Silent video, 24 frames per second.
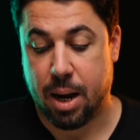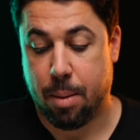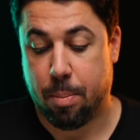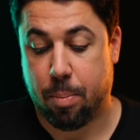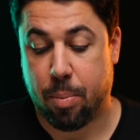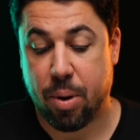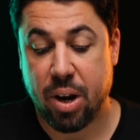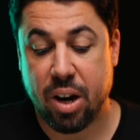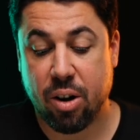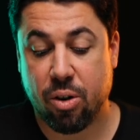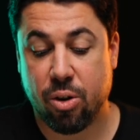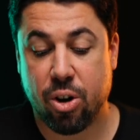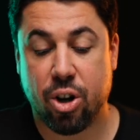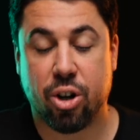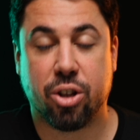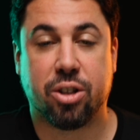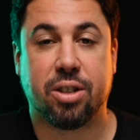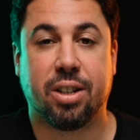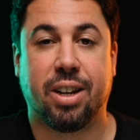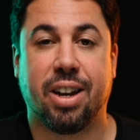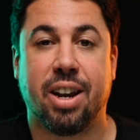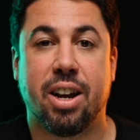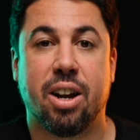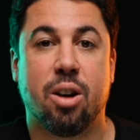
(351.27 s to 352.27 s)

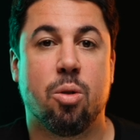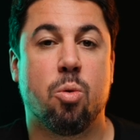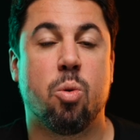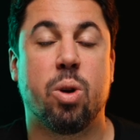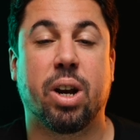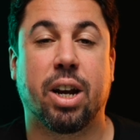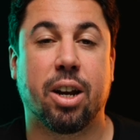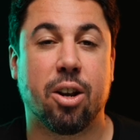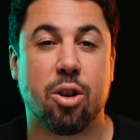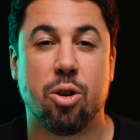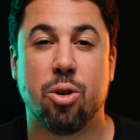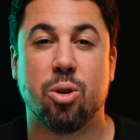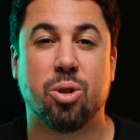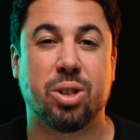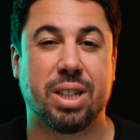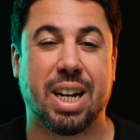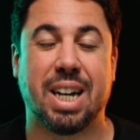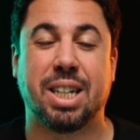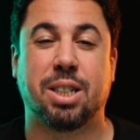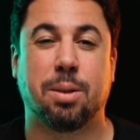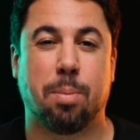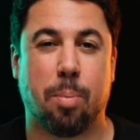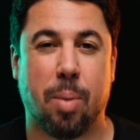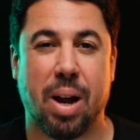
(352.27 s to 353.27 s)
periods here, we can use
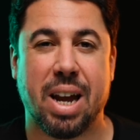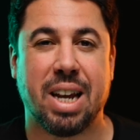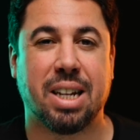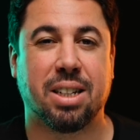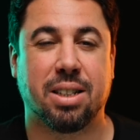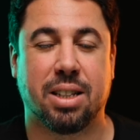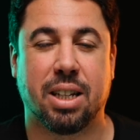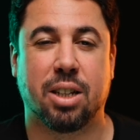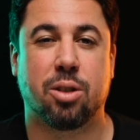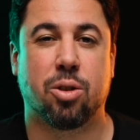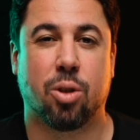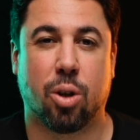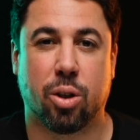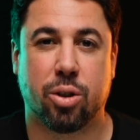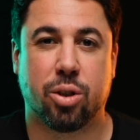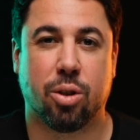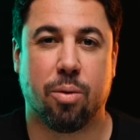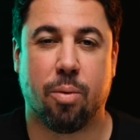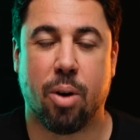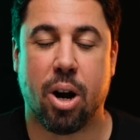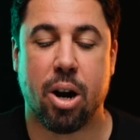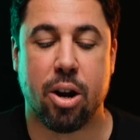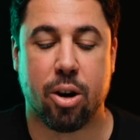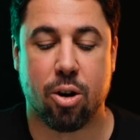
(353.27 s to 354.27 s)
a space. That's also
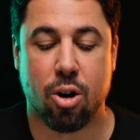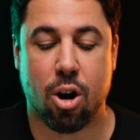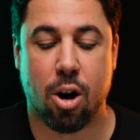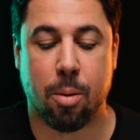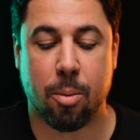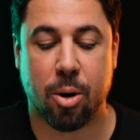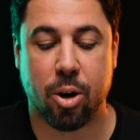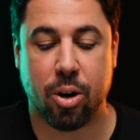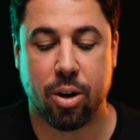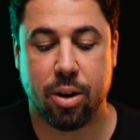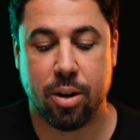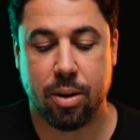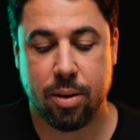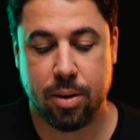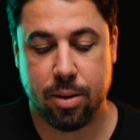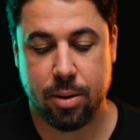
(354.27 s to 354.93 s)
very common.